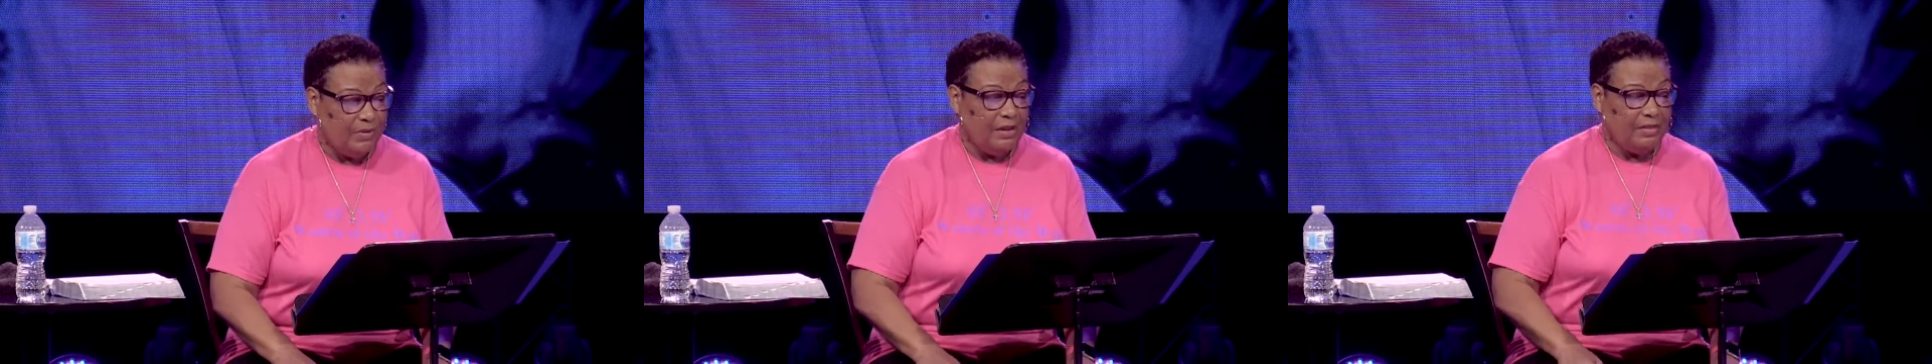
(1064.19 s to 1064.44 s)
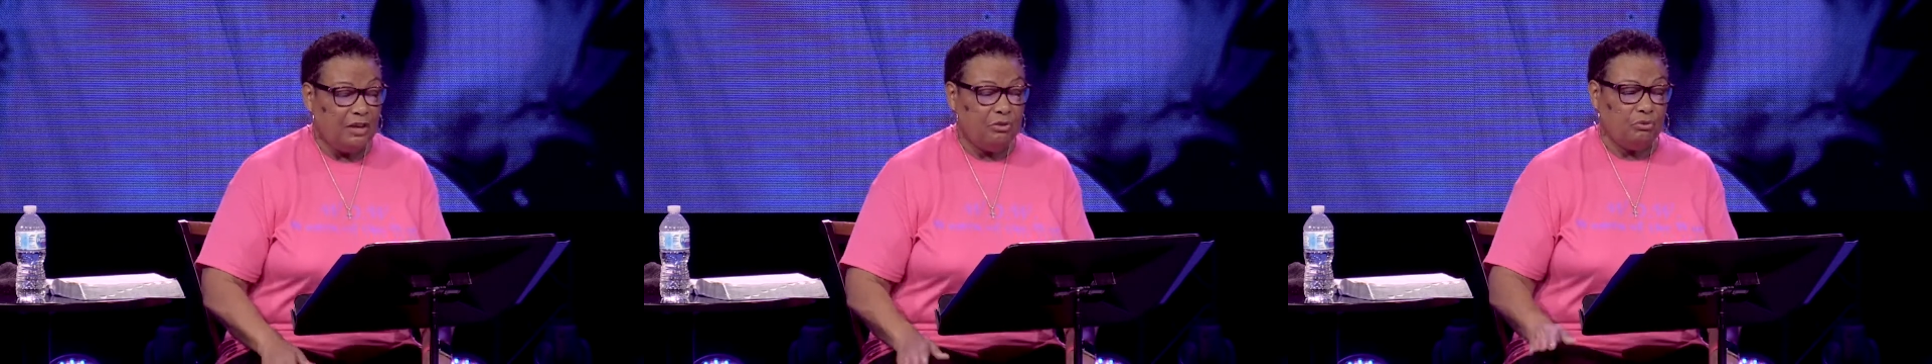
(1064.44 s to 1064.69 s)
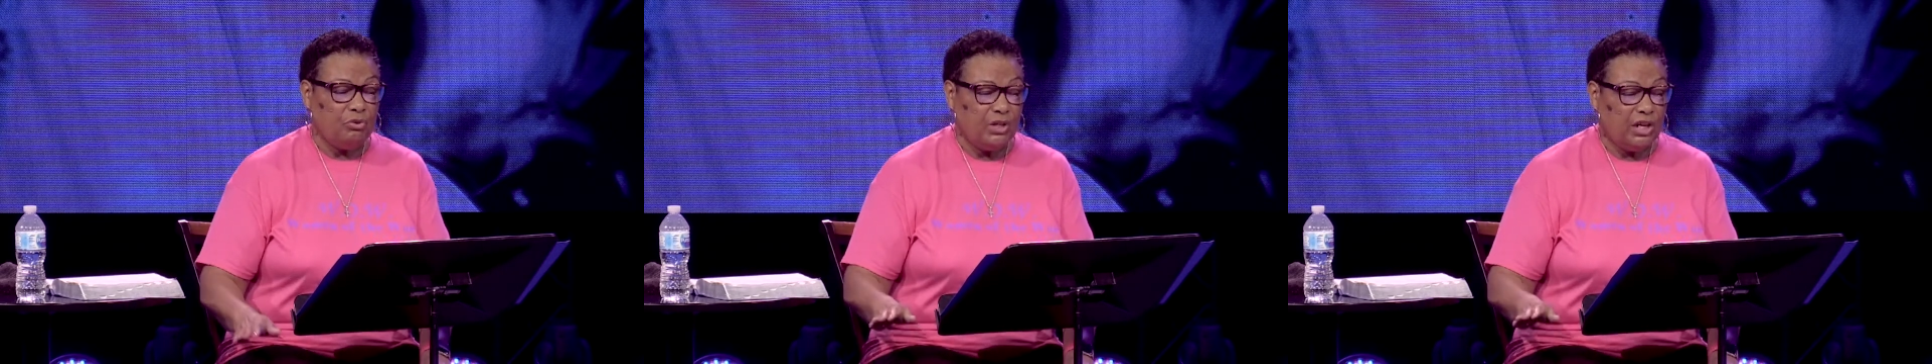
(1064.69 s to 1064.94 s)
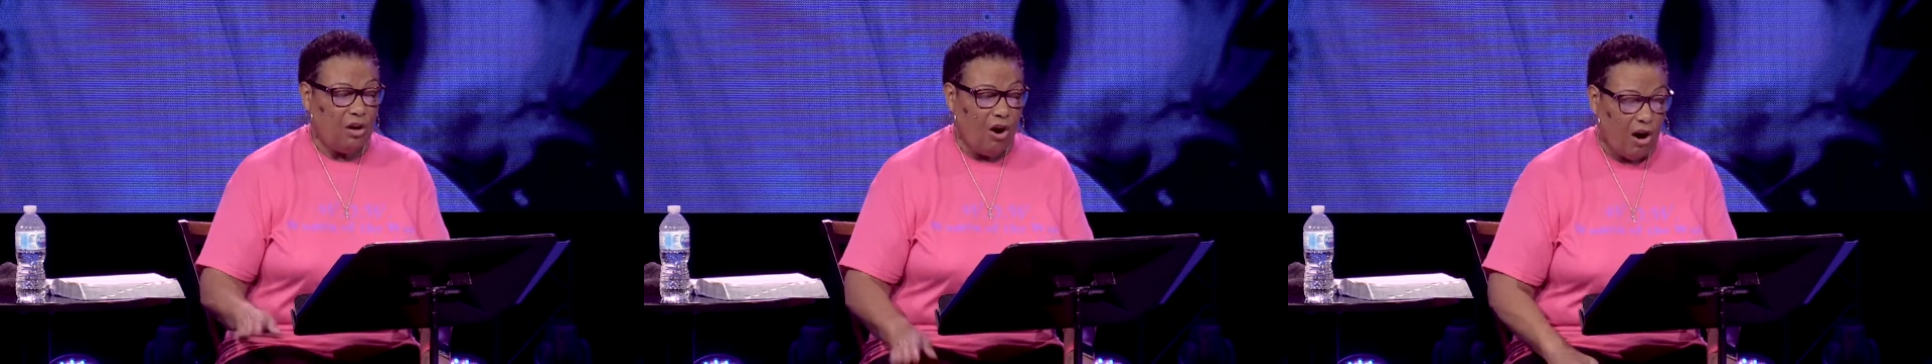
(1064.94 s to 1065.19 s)
They threw their
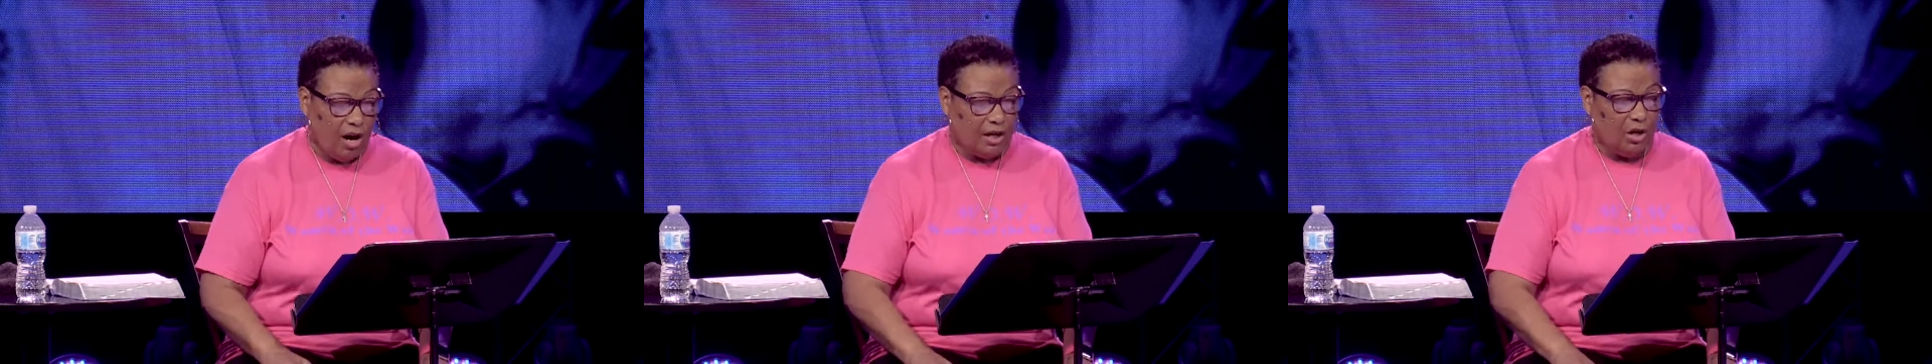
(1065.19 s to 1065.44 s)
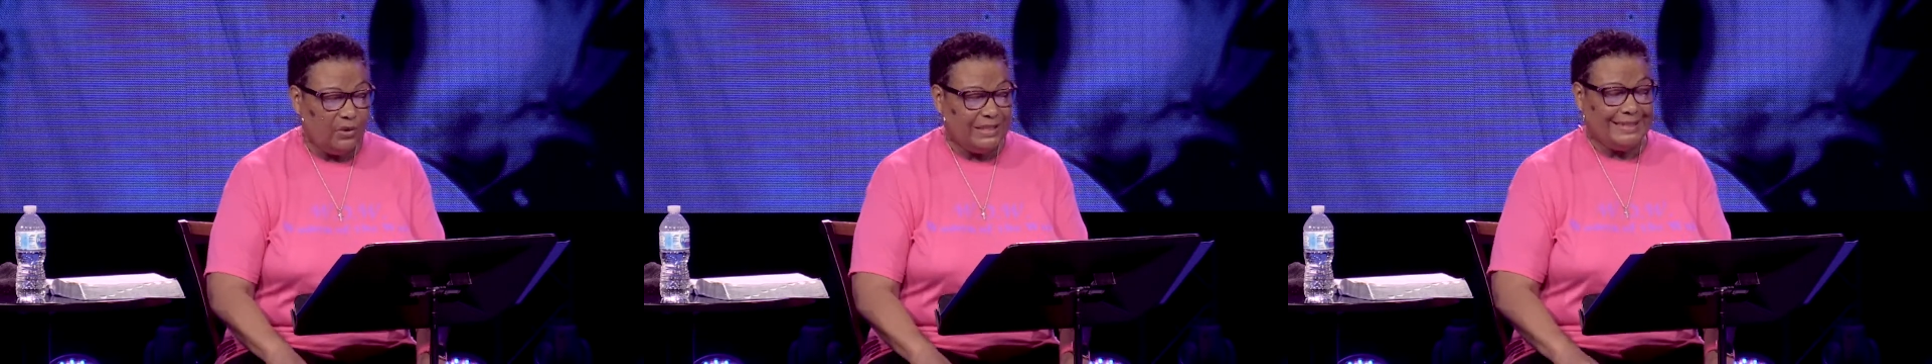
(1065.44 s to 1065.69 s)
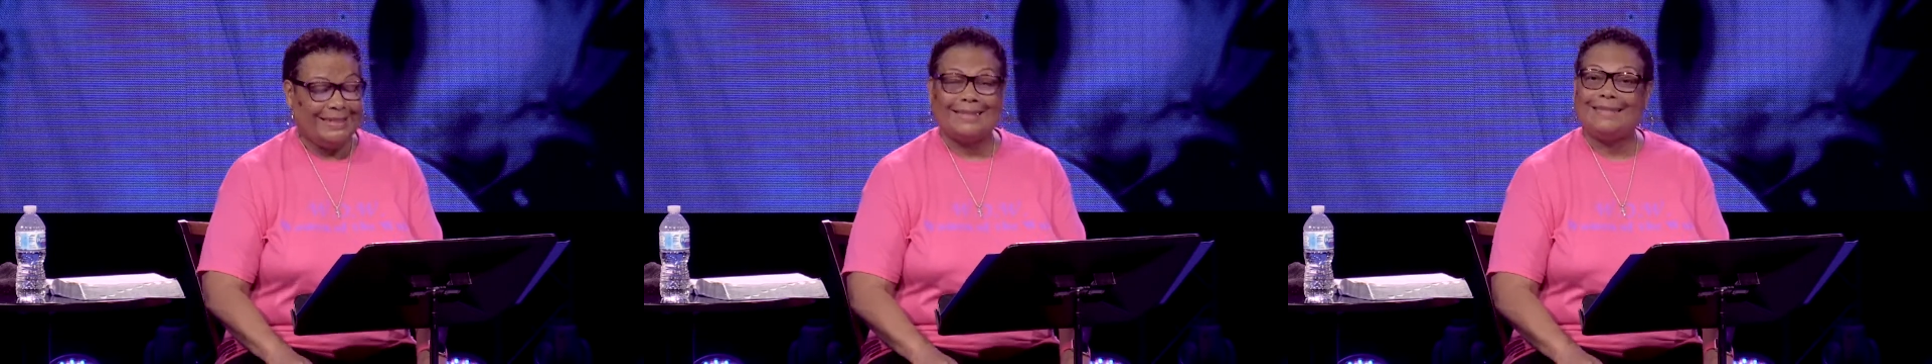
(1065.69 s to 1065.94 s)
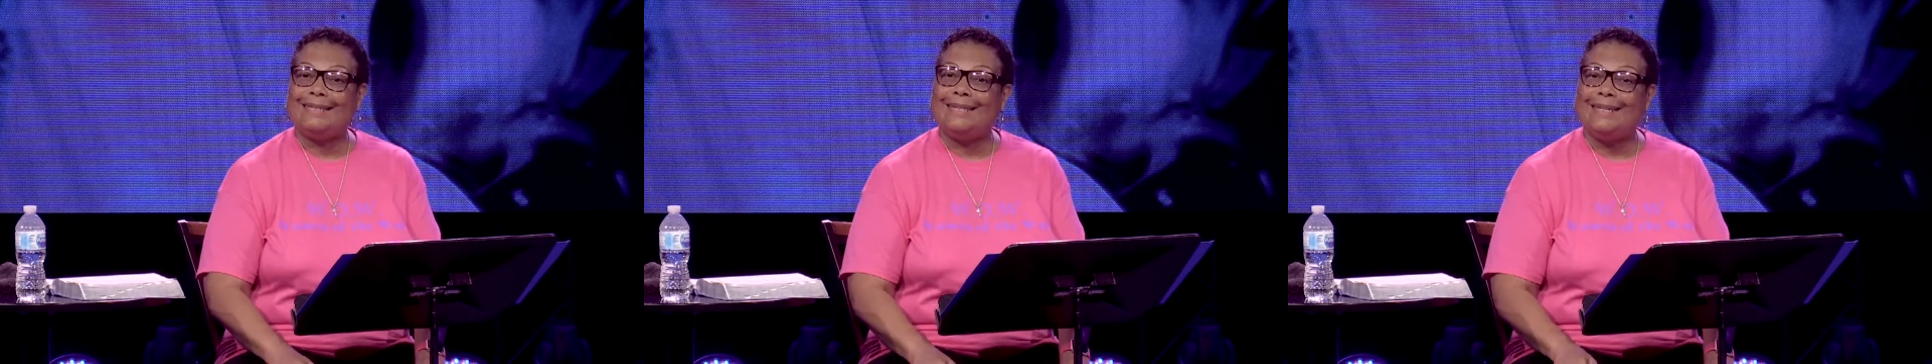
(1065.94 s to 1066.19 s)
cargo into the
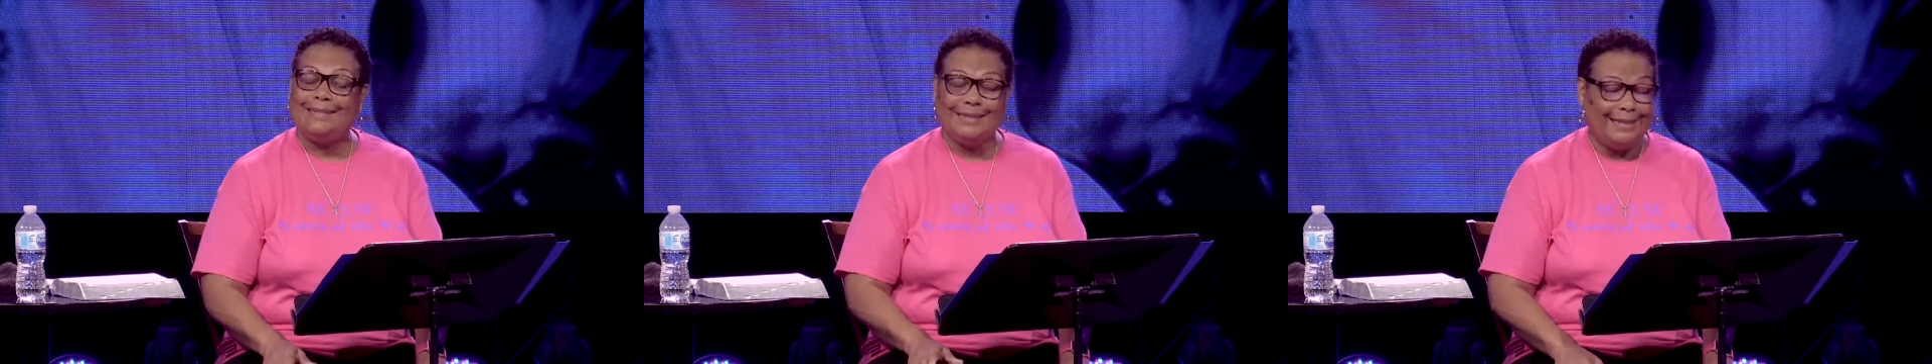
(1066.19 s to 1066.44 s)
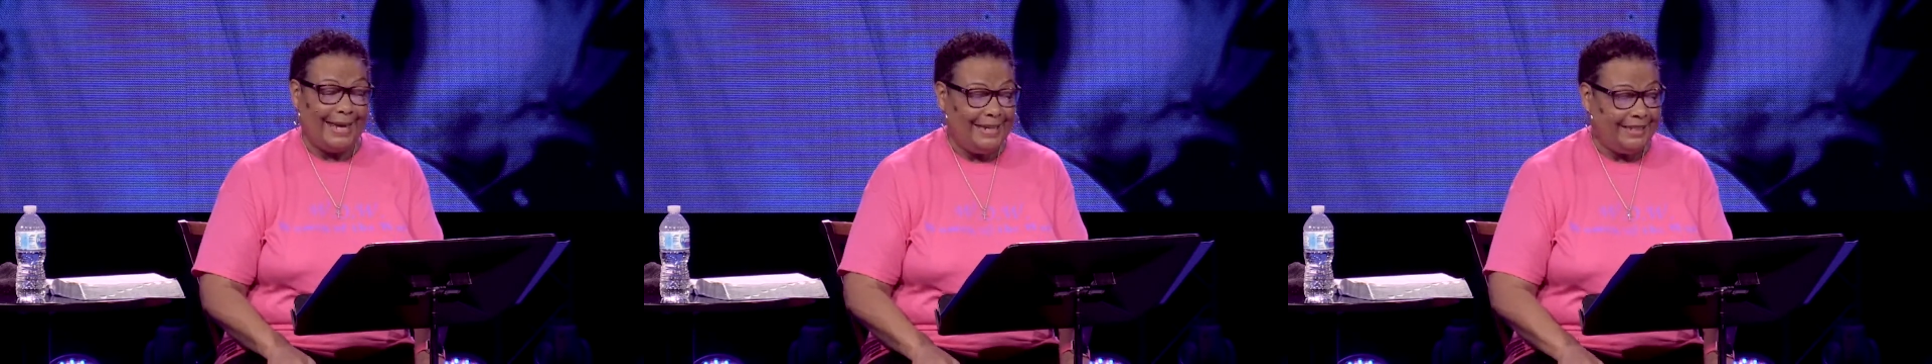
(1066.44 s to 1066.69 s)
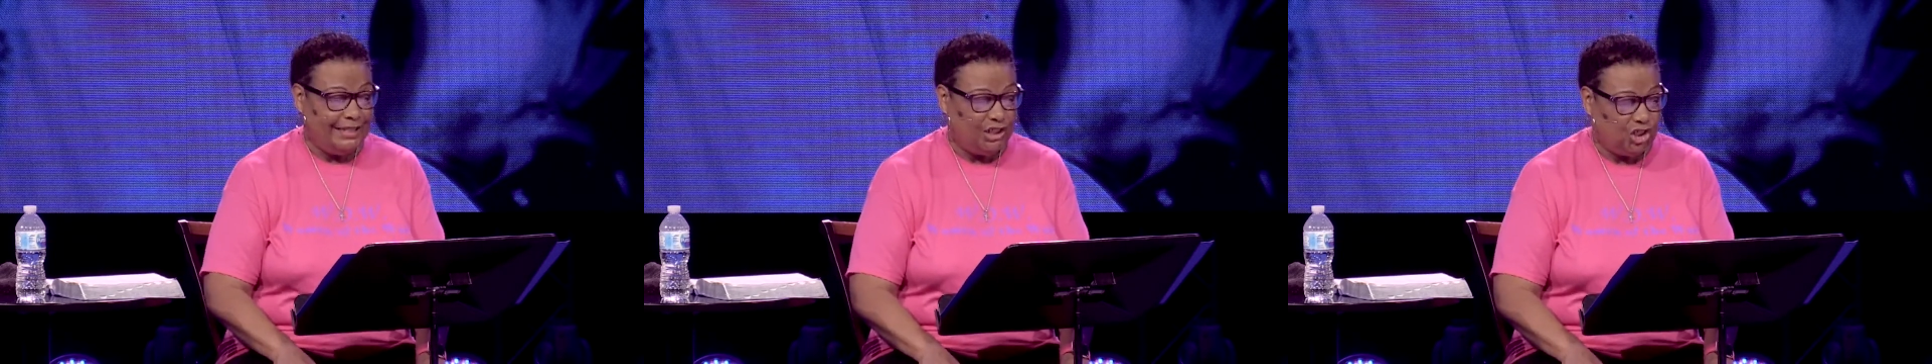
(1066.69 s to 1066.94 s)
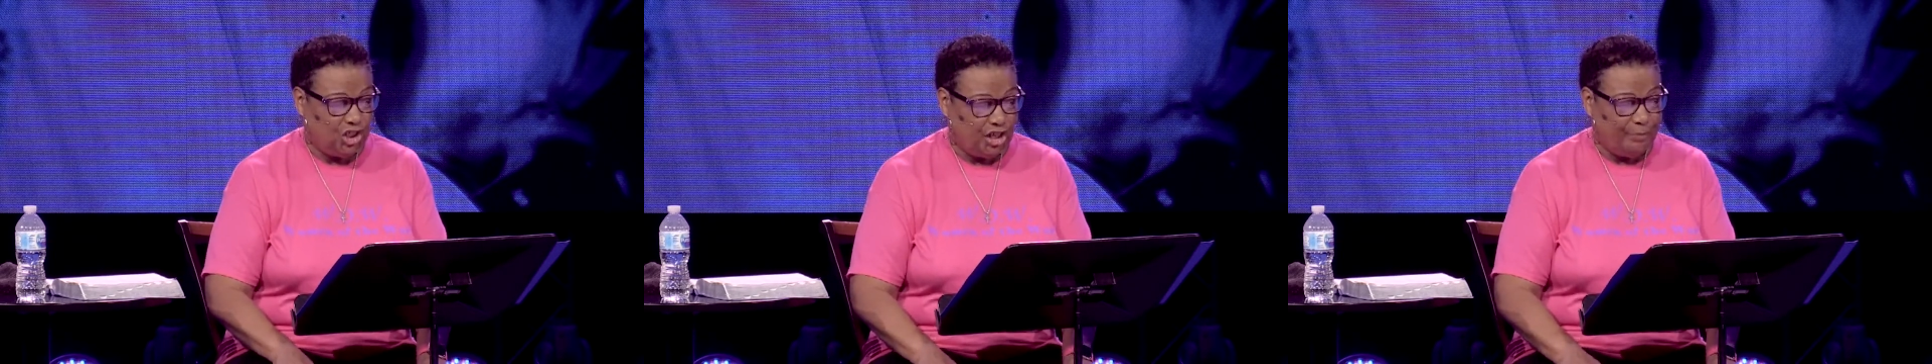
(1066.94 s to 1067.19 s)
sea to lighten the
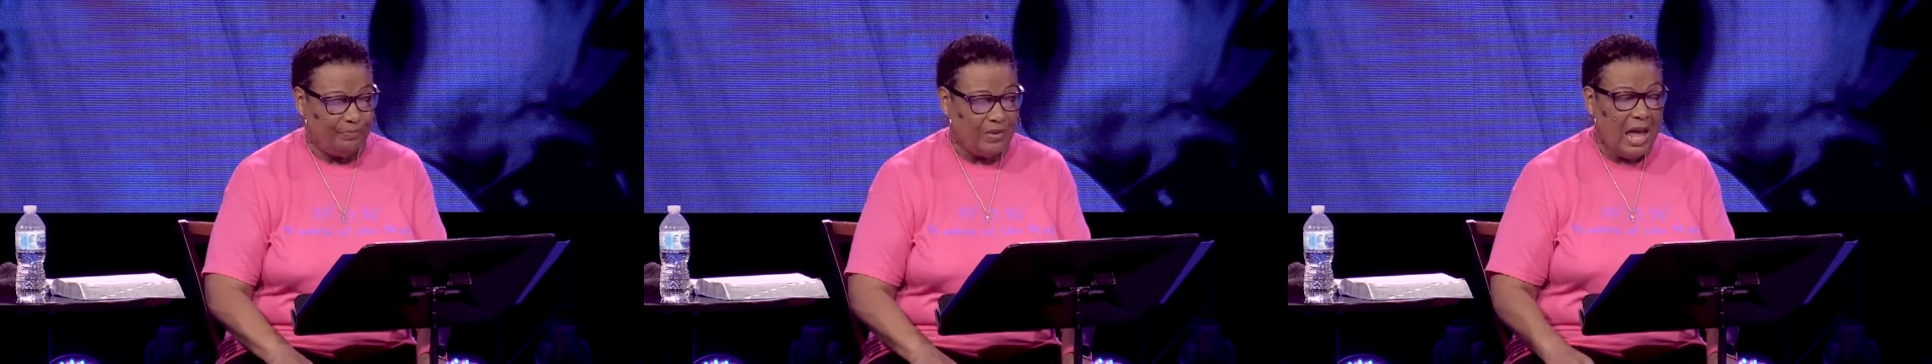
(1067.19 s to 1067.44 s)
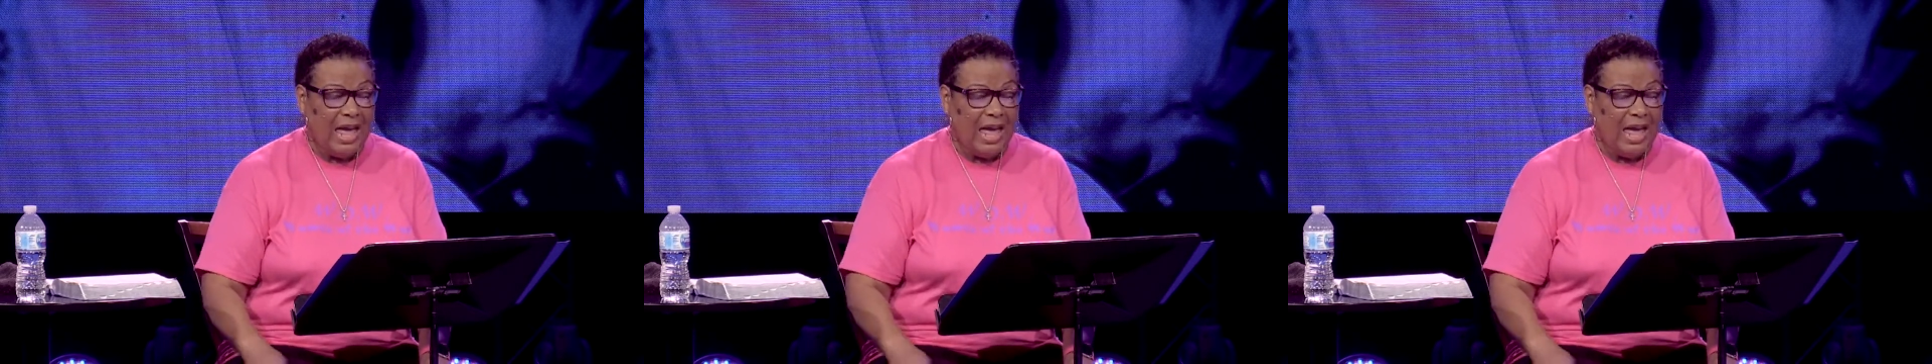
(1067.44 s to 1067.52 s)
ship.